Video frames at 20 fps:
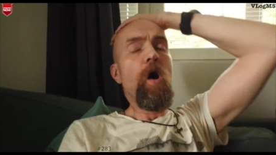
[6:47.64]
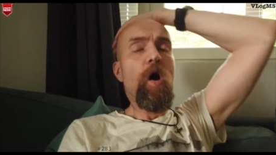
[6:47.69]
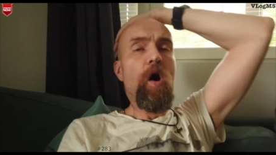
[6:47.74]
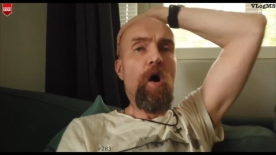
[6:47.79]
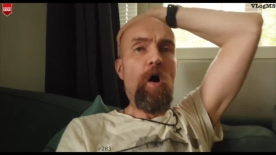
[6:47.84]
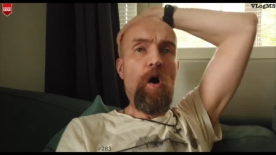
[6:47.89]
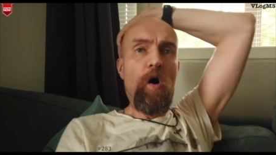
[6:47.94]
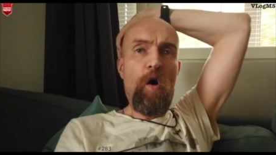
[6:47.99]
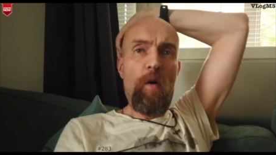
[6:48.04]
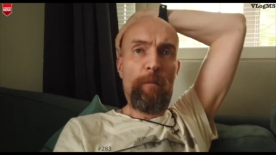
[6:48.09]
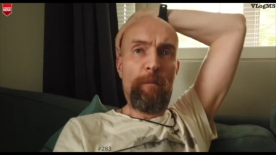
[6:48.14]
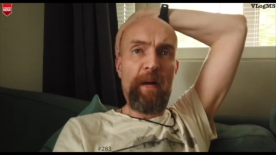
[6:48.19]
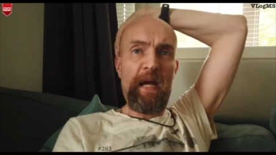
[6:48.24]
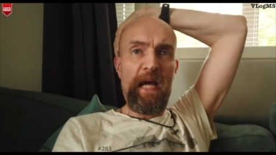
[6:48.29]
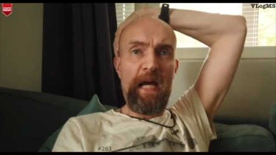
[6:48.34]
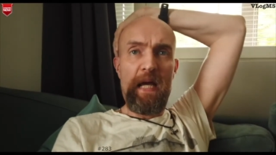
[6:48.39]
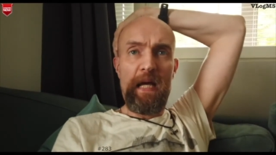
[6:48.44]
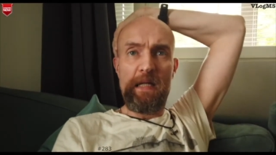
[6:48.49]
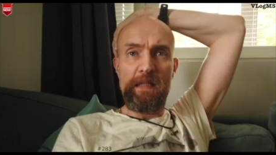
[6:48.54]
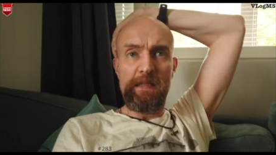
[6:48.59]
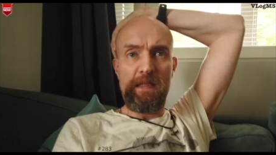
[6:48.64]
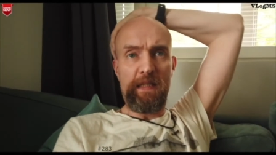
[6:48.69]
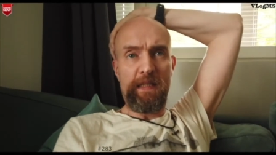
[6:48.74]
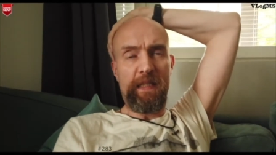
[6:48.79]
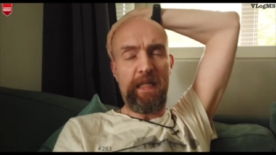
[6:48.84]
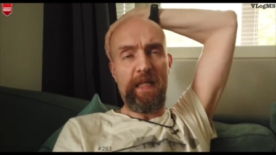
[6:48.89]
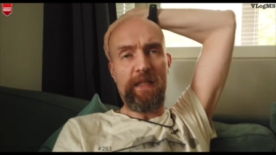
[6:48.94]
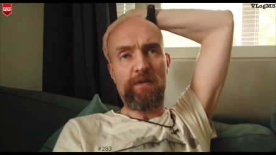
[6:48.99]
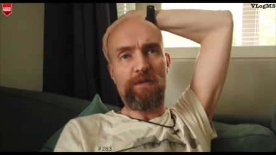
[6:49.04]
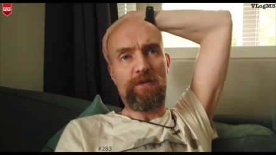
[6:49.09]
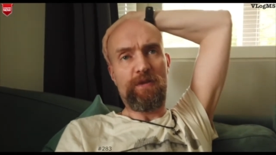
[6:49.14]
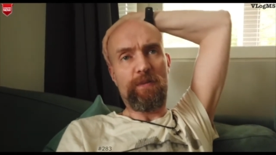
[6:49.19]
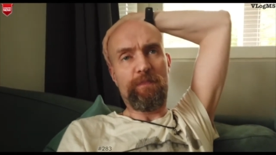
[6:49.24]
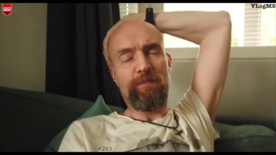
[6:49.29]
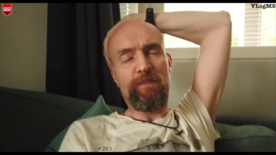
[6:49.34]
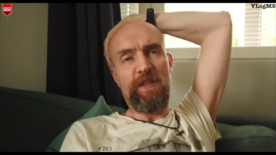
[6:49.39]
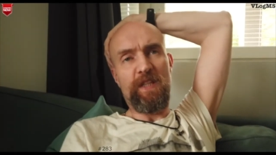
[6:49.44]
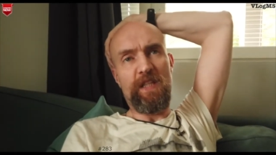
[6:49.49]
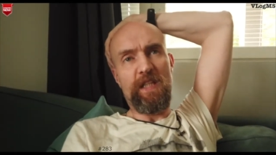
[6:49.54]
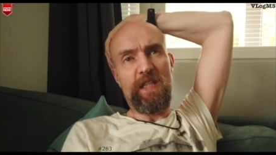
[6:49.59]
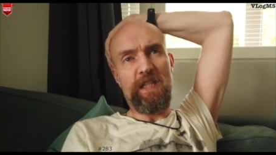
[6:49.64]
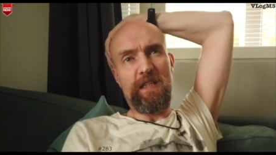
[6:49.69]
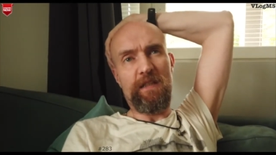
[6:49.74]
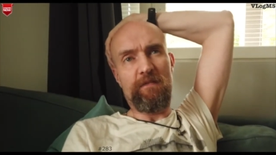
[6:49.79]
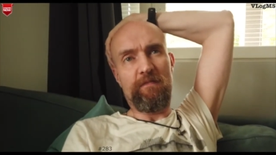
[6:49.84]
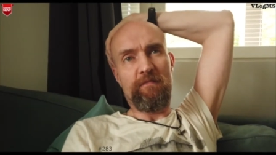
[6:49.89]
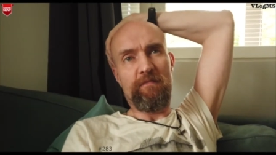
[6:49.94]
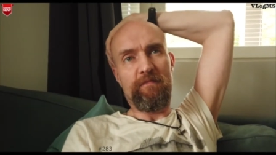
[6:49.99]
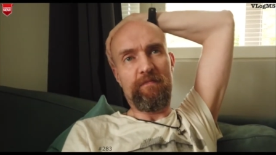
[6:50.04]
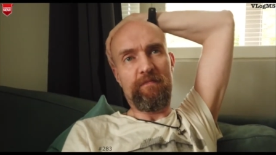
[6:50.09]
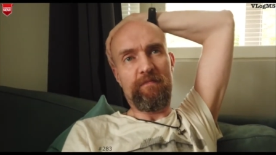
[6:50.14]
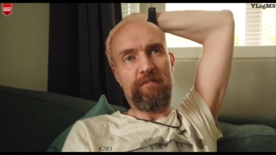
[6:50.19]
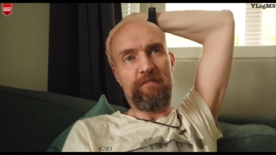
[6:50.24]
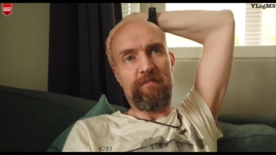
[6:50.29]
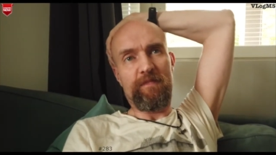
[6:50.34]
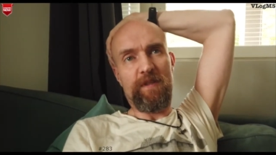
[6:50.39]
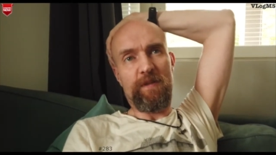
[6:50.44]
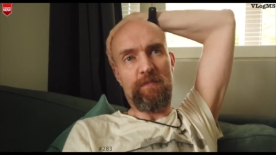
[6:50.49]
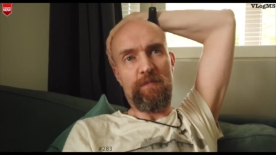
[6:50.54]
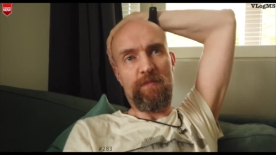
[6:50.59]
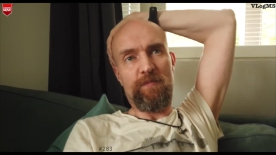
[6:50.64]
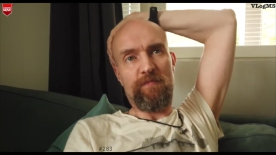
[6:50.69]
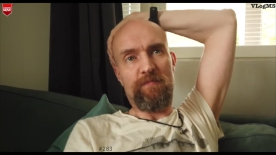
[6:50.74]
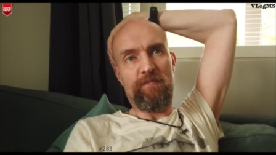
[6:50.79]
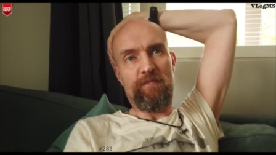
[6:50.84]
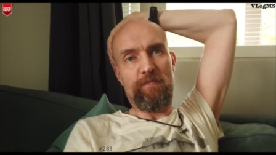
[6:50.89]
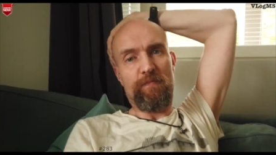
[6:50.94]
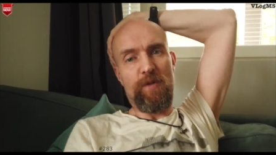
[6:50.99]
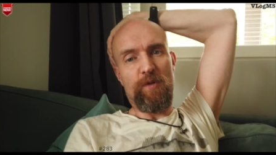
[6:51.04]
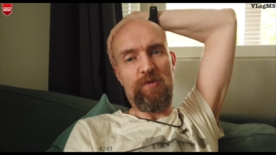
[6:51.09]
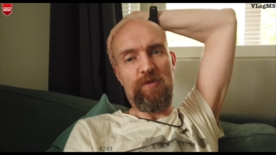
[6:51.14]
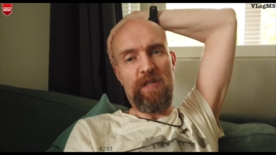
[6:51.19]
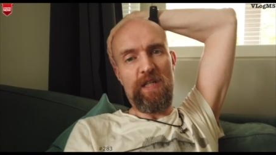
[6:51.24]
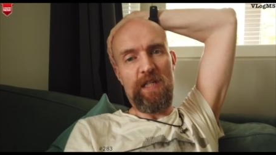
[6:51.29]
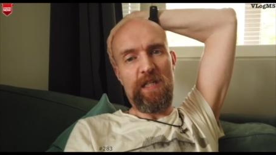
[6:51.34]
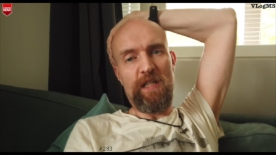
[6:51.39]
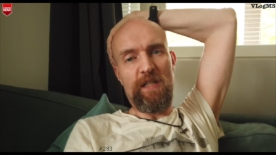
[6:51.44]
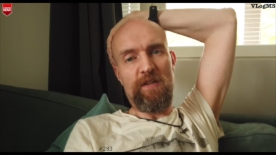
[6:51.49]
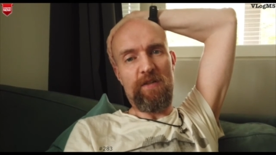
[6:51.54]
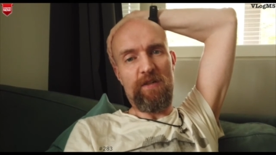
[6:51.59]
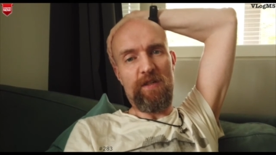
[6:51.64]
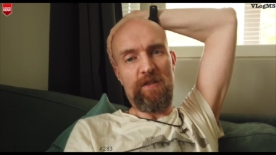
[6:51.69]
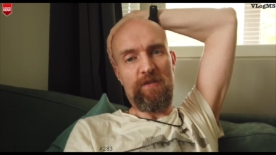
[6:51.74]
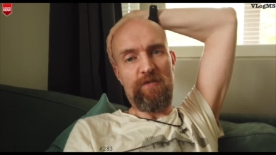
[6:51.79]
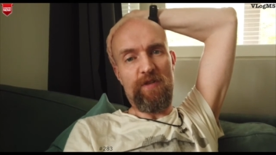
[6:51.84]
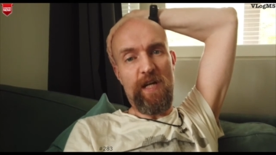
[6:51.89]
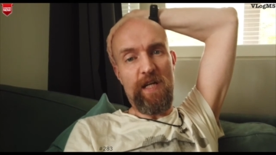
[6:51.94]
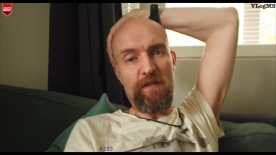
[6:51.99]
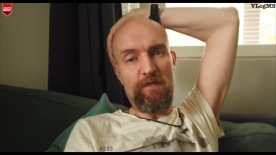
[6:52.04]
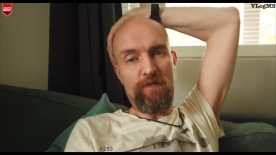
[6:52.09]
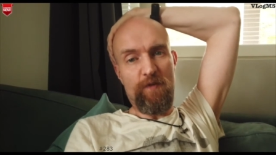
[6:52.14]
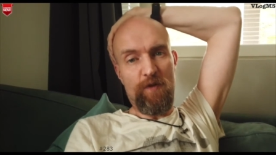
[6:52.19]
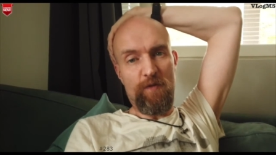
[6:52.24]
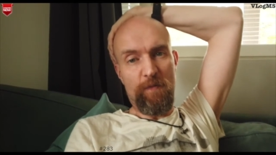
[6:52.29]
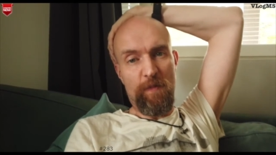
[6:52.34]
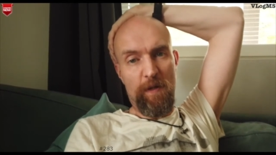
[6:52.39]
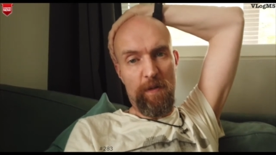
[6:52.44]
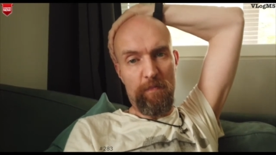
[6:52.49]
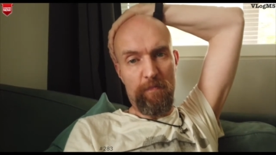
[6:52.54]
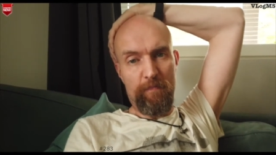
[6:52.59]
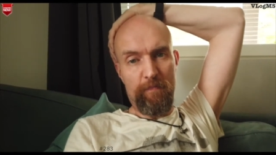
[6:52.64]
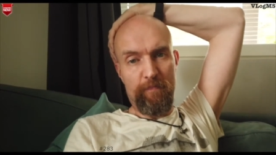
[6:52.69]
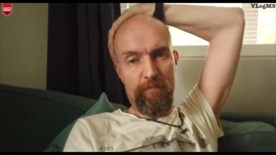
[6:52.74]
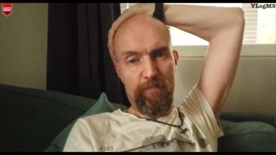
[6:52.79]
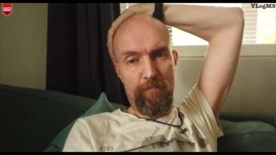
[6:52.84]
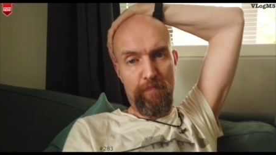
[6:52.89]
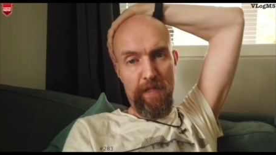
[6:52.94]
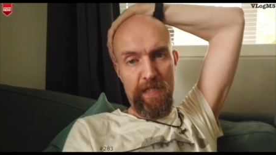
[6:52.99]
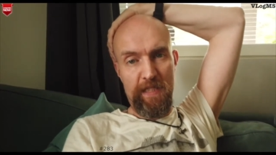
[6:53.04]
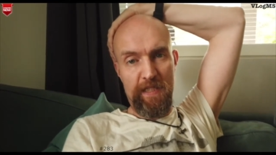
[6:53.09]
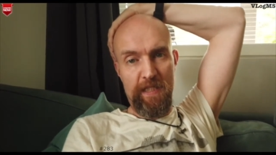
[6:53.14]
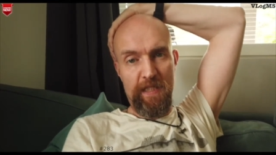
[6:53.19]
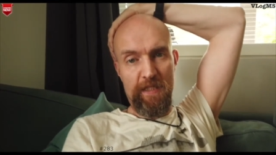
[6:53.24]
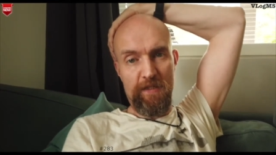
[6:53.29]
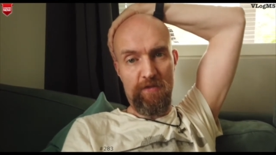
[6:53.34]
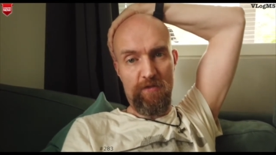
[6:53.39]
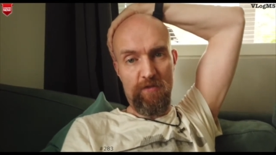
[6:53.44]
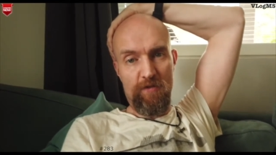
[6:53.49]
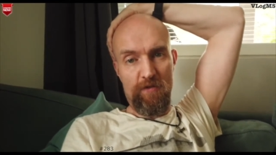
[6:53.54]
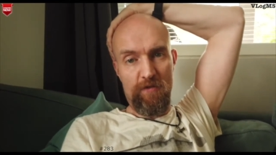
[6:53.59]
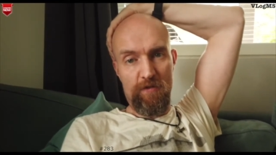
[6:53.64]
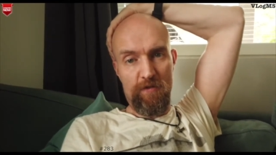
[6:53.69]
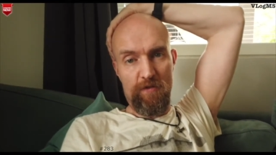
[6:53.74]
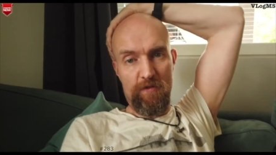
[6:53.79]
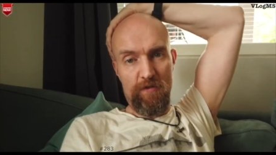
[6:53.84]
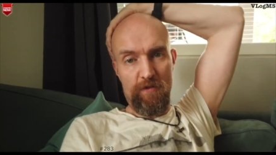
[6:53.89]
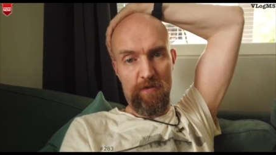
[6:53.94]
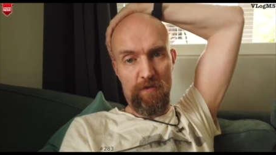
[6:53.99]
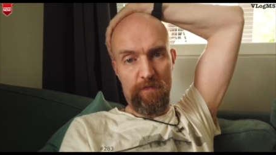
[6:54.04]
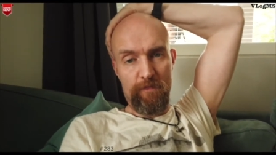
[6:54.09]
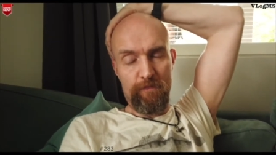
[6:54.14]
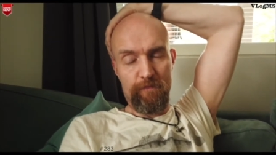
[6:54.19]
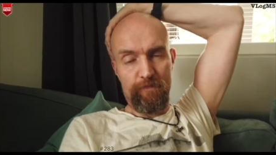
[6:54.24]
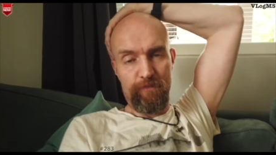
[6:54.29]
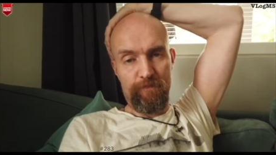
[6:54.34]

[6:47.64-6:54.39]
OPE account. And then I'm most likely gonna transfer my business also,